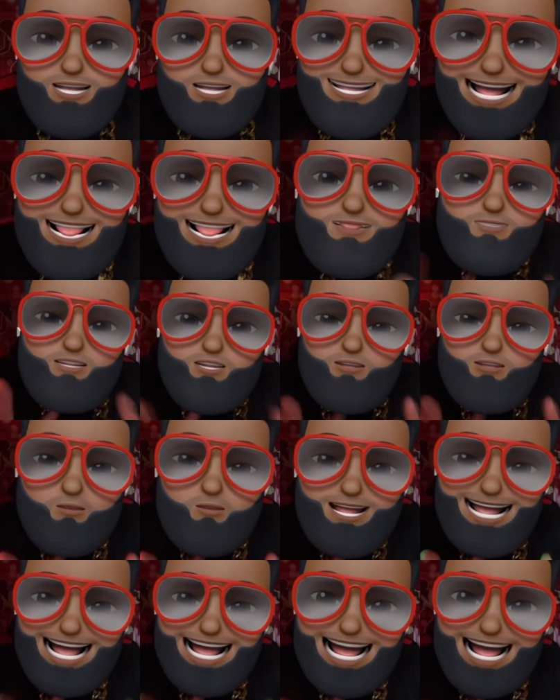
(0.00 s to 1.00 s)
That's what you
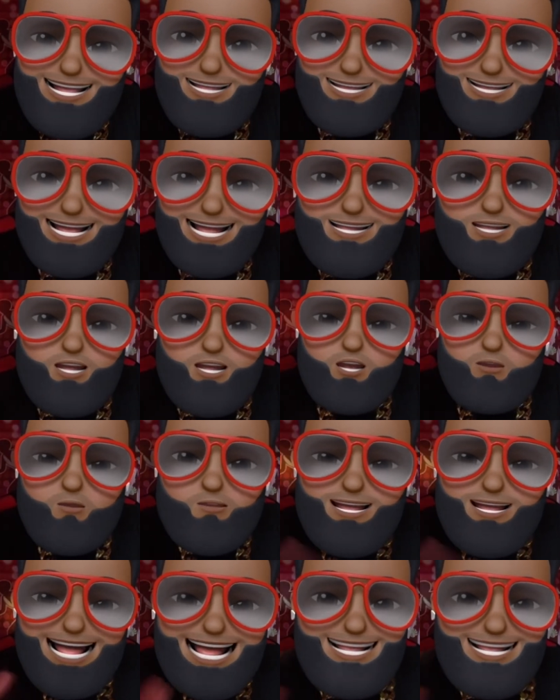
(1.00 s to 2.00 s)
wanna act like. You
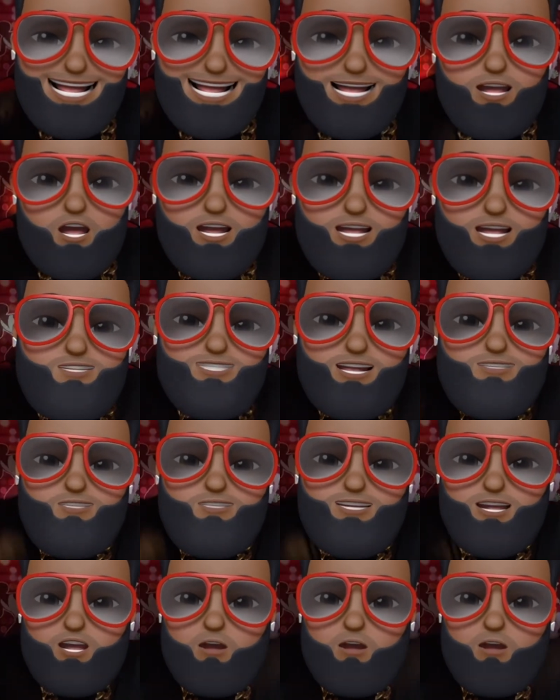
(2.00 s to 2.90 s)
wanna act like uh, is everything